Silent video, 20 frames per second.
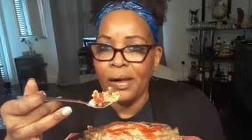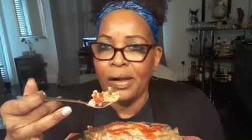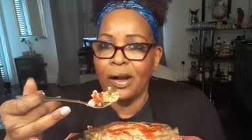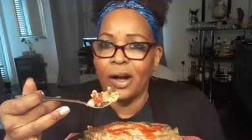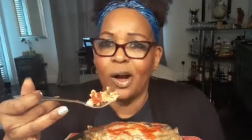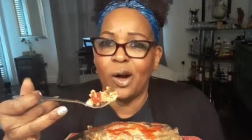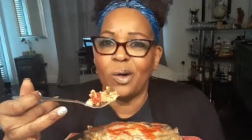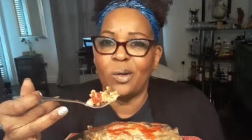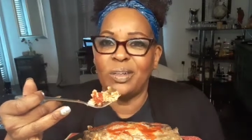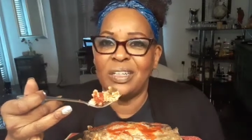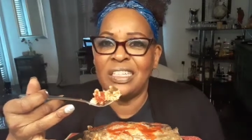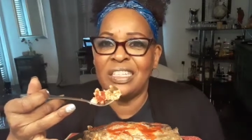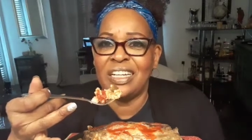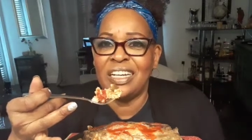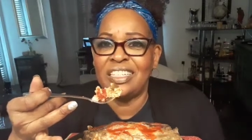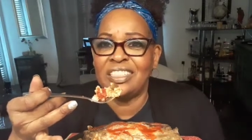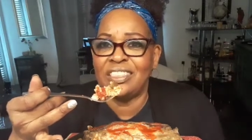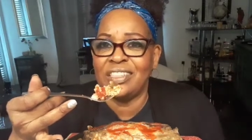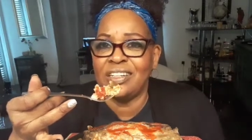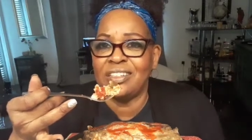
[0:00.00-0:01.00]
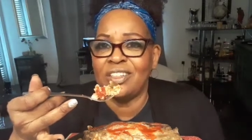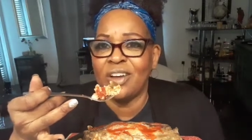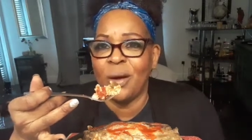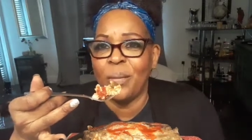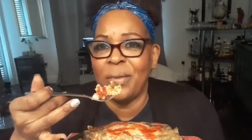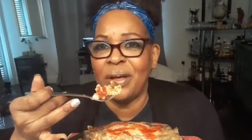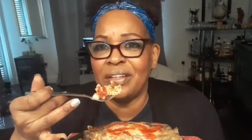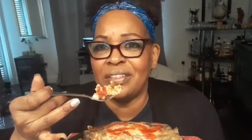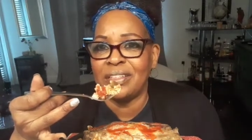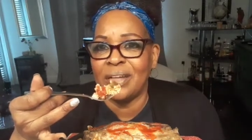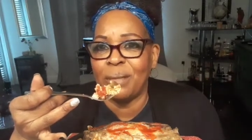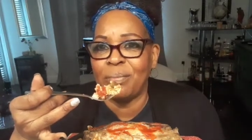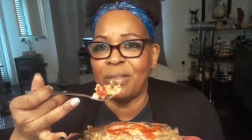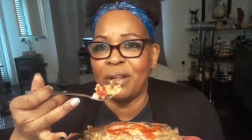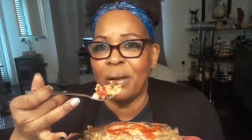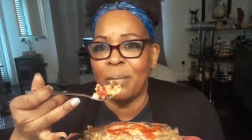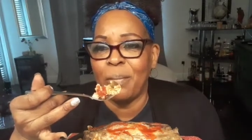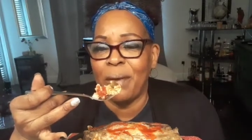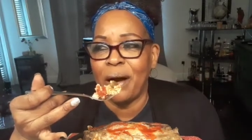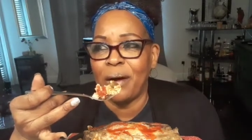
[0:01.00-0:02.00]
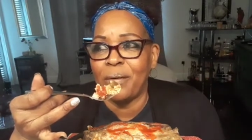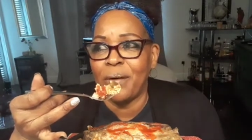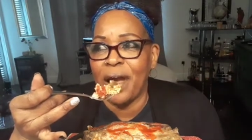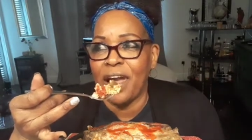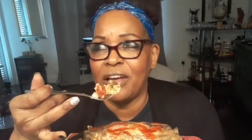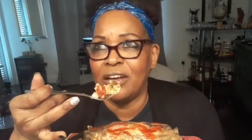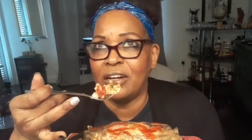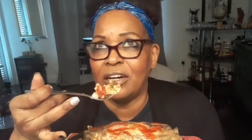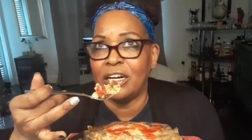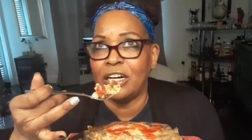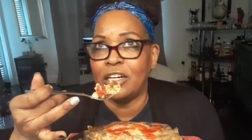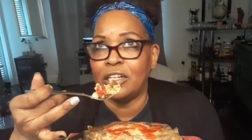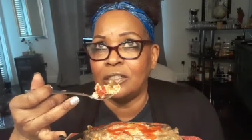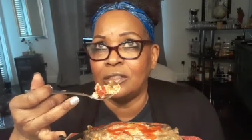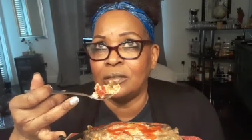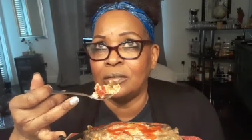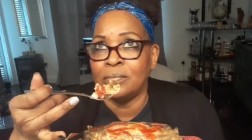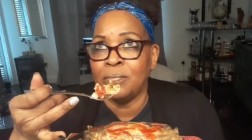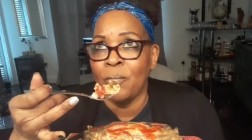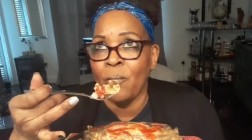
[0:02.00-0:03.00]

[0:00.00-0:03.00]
Oh, and then she told me something about a uh,